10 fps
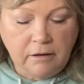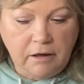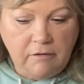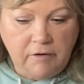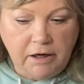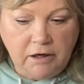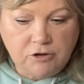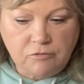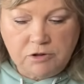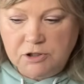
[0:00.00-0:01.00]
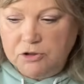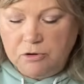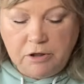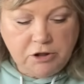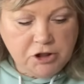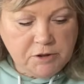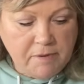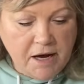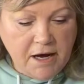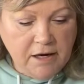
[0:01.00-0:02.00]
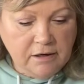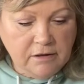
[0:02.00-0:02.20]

have an actual storage spot.